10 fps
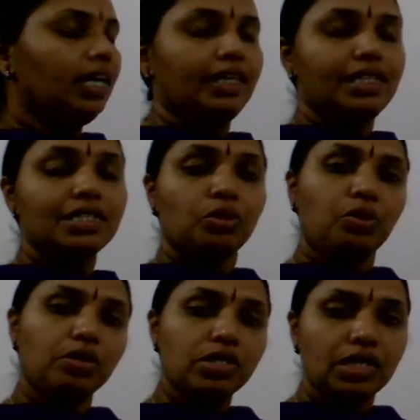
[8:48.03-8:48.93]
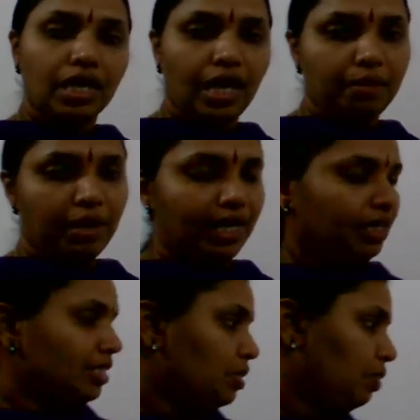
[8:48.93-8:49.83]
It is cos A
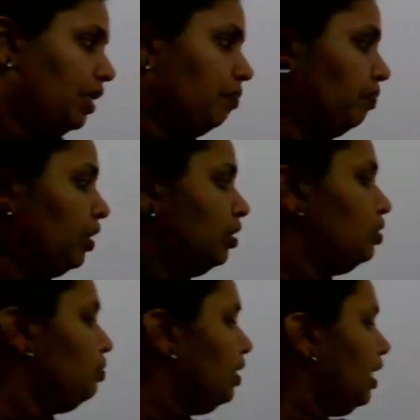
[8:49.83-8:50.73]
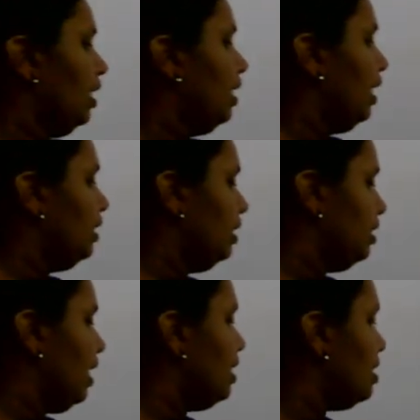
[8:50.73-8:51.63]
minus B. So we can write
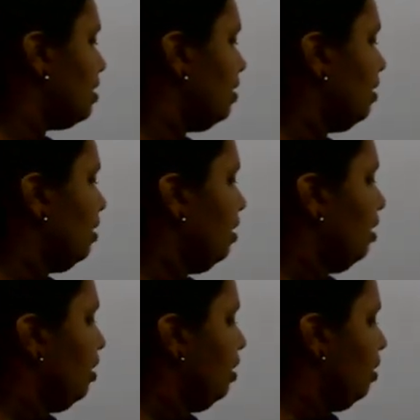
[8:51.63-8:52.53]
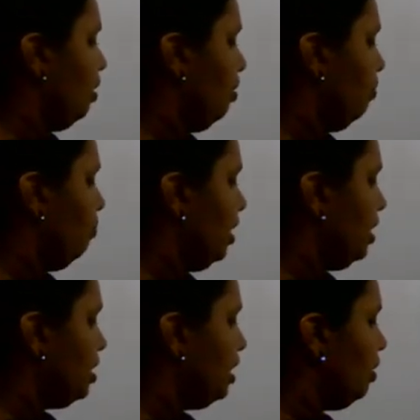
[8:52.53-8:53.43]
this as
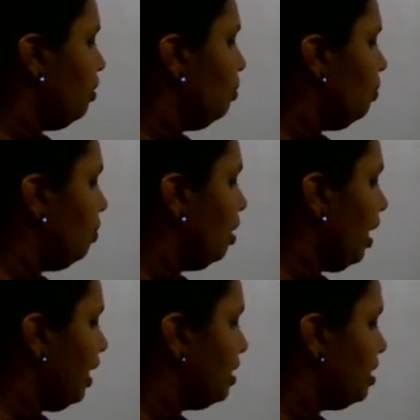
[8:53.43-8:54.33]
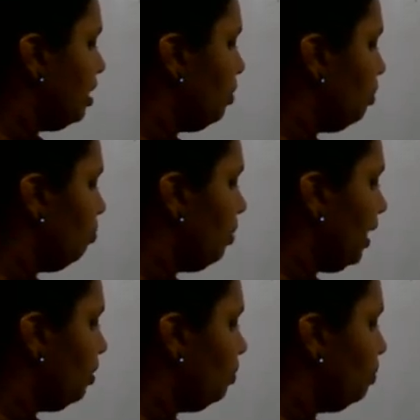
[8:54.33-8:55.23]
V0 I0
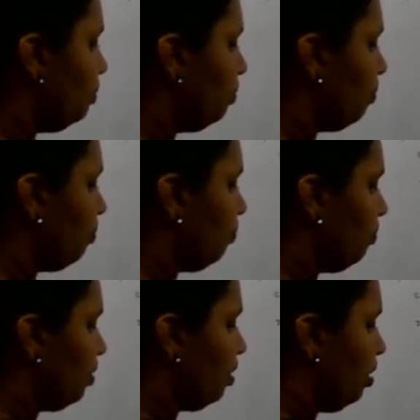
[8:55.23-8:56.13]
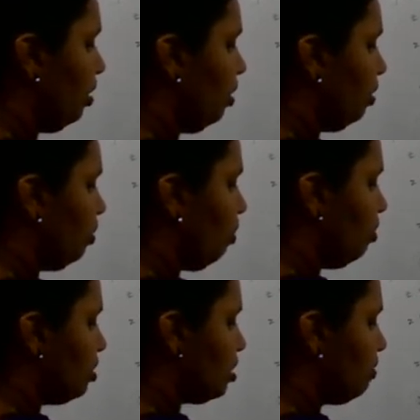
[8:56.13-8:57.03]
by 2
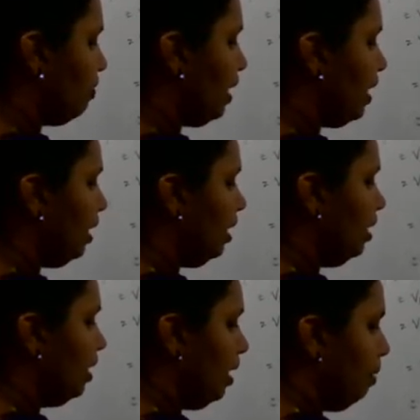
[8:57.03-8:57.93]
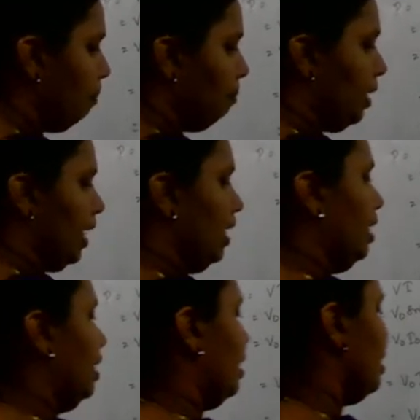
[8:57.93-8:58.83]
cos 5
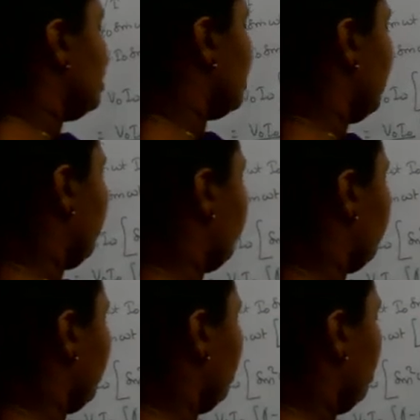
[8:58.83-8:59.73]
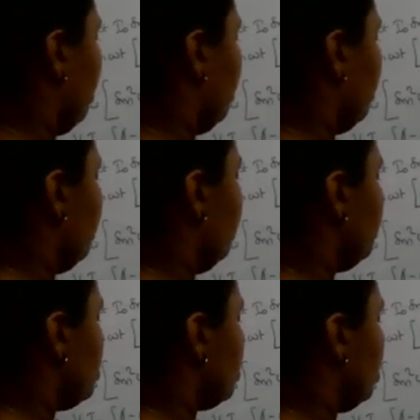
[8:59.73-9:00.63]
minus
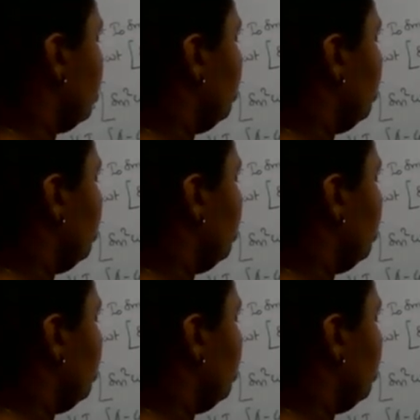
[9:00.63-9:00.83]
cos